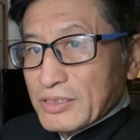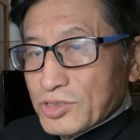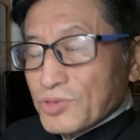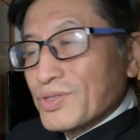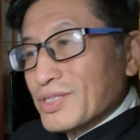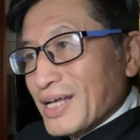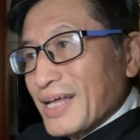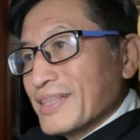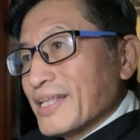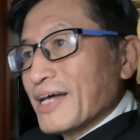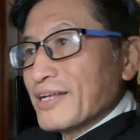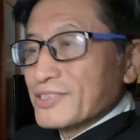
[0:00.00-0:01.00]
So that
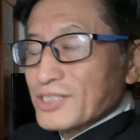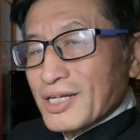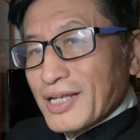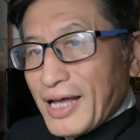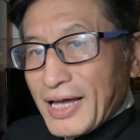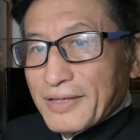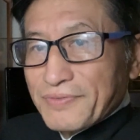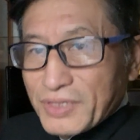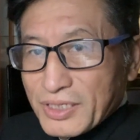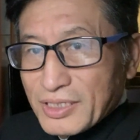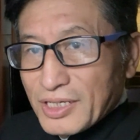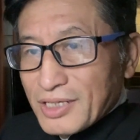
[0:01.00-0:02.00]
knowledge, a lot of
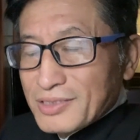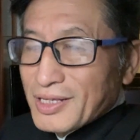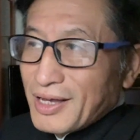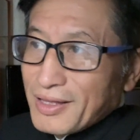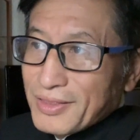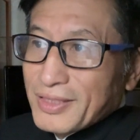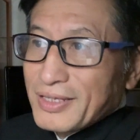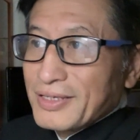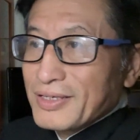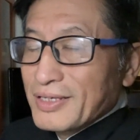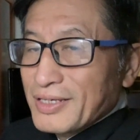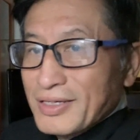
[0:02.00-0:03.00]
it is on the